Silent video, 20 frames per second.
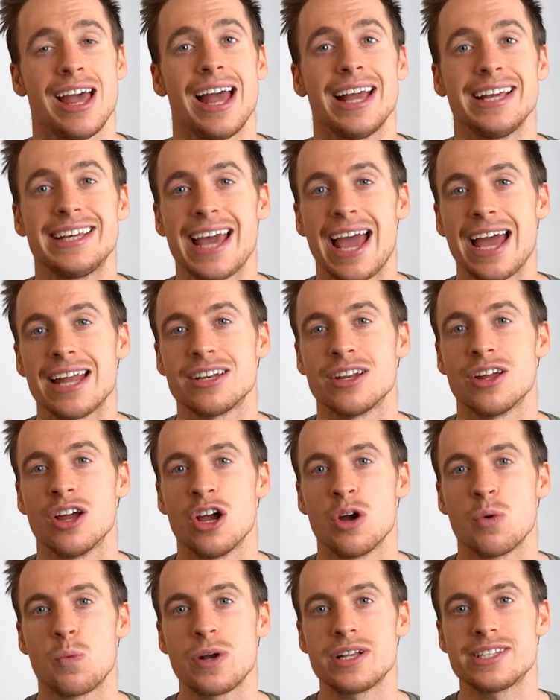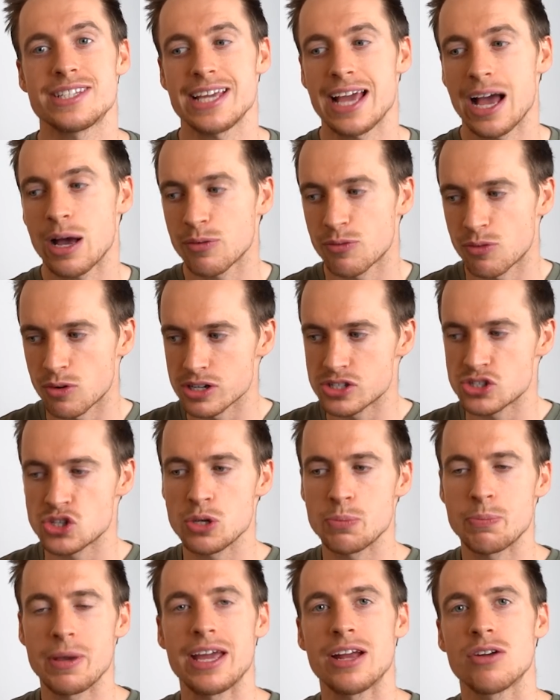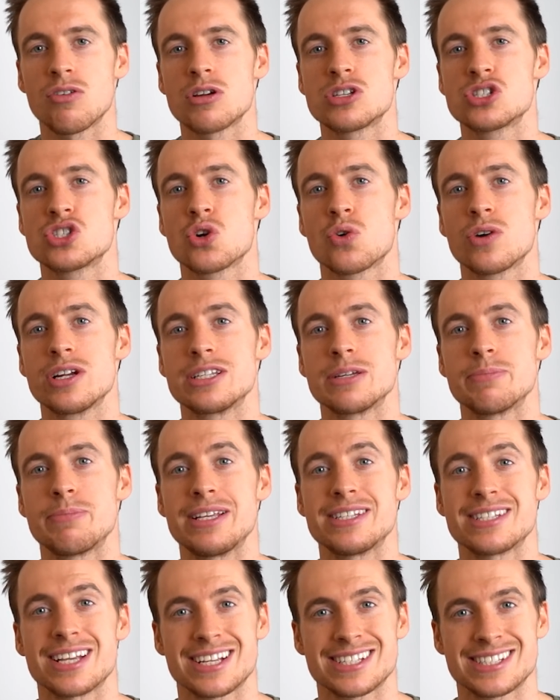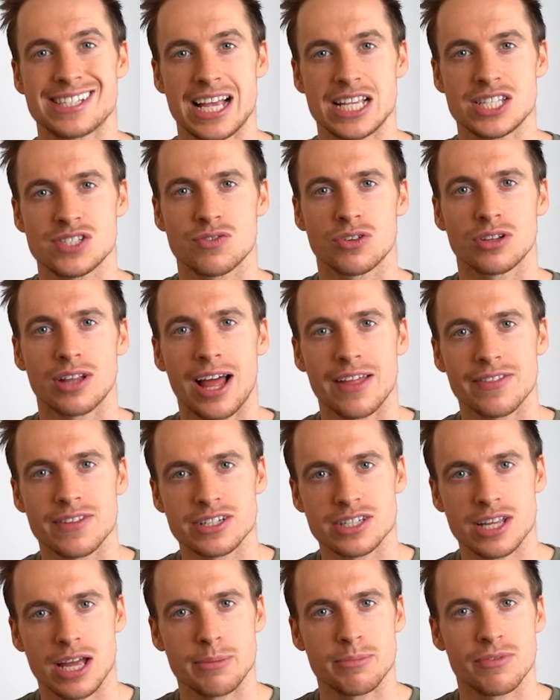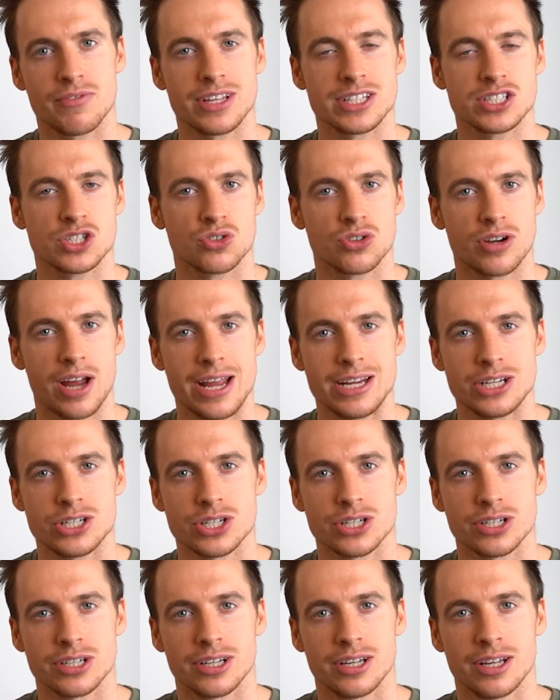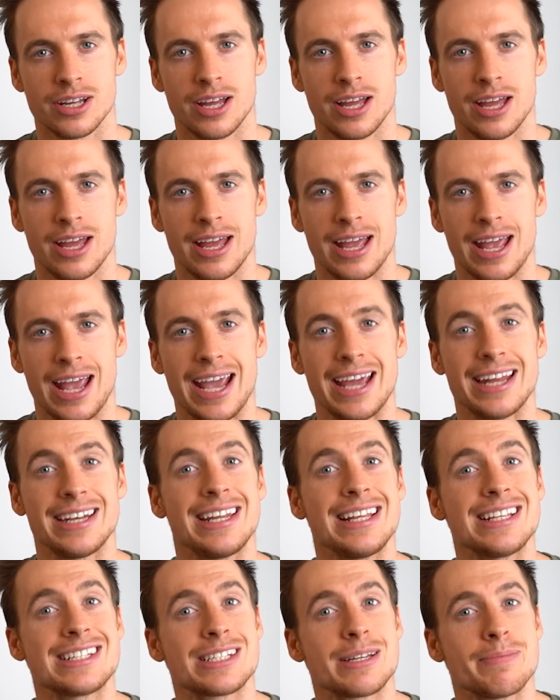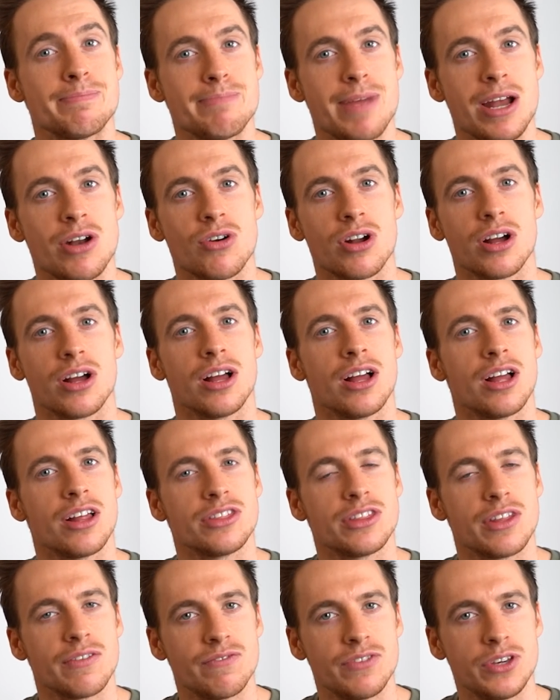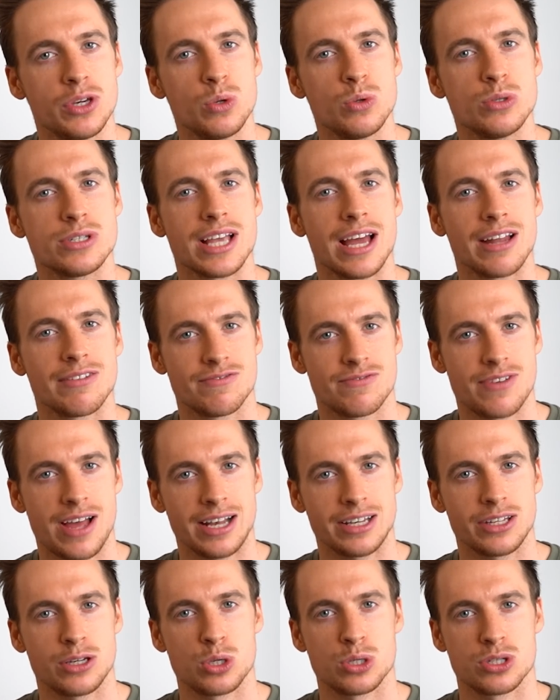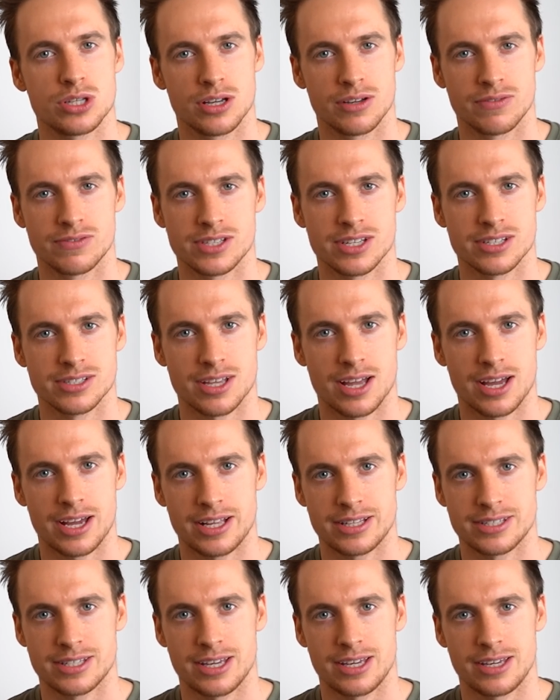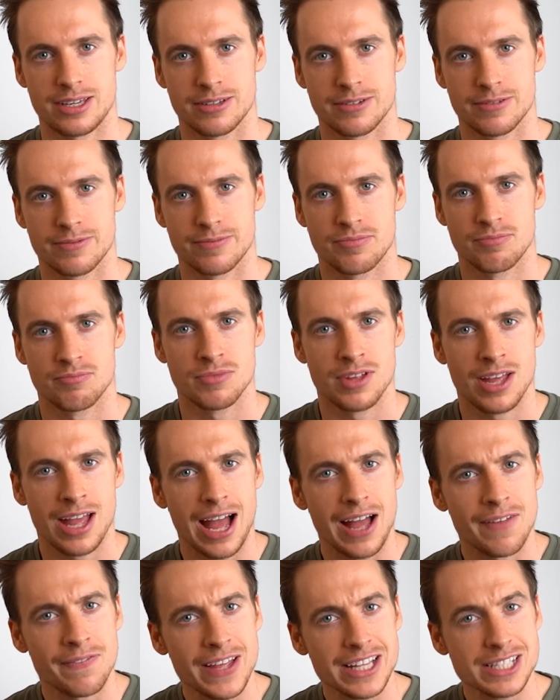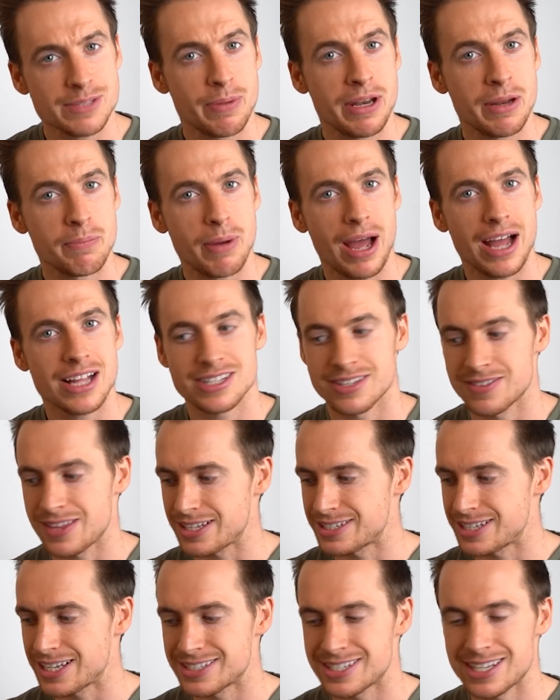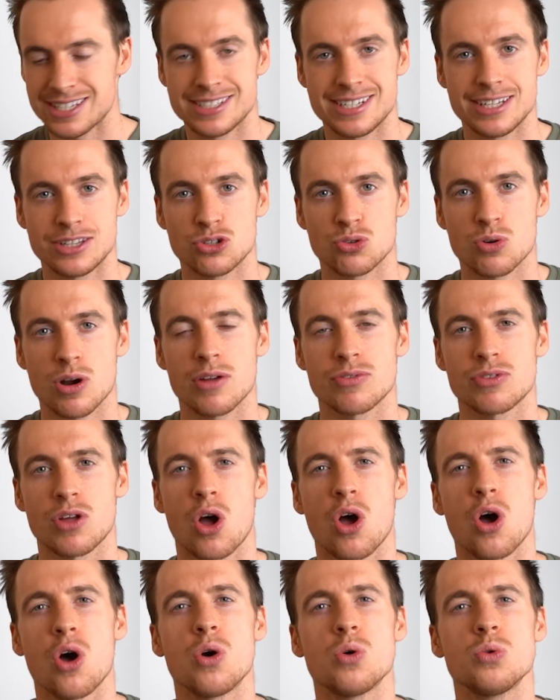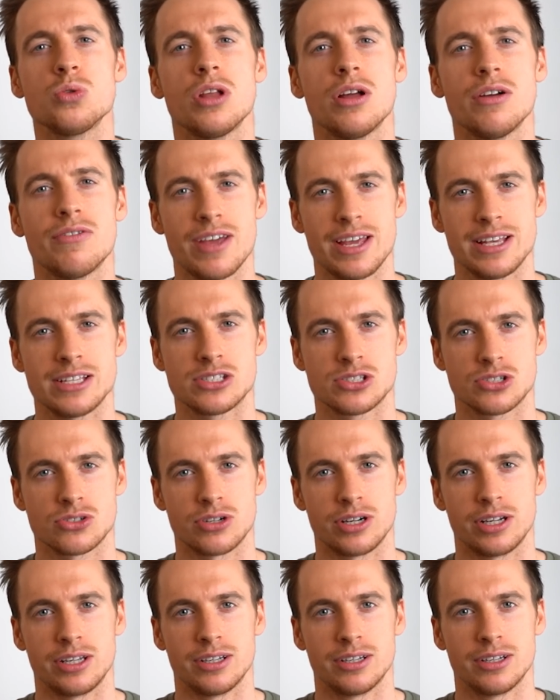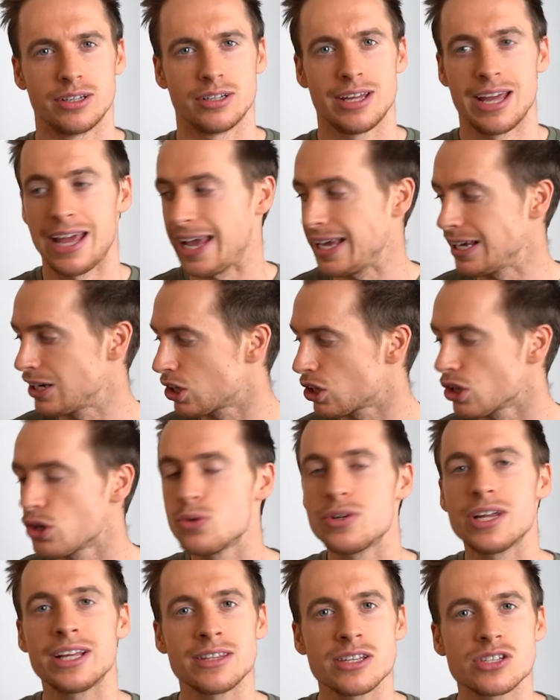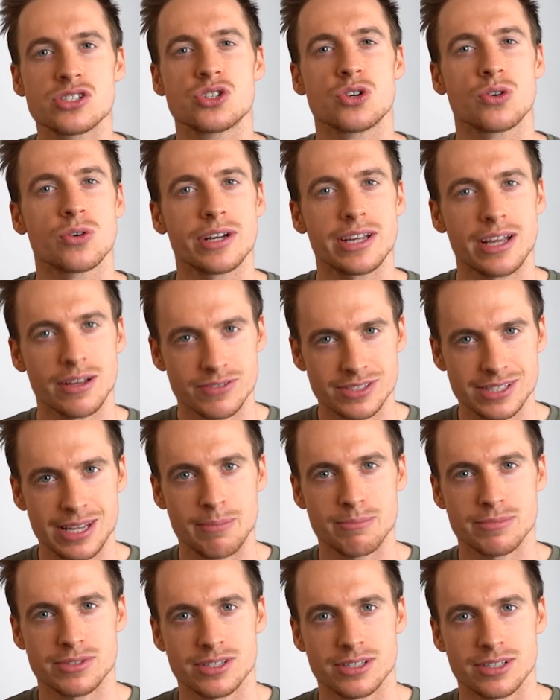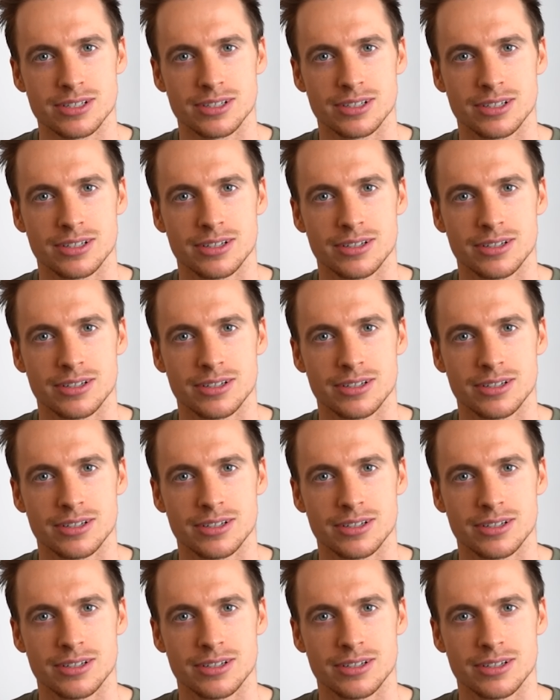Again, we see how for a superhero story to be successful at the time of its creation, it needs to mirror the views and values of society. And that's been a pattern that's existed throughout the whole of history, including the story of Samson.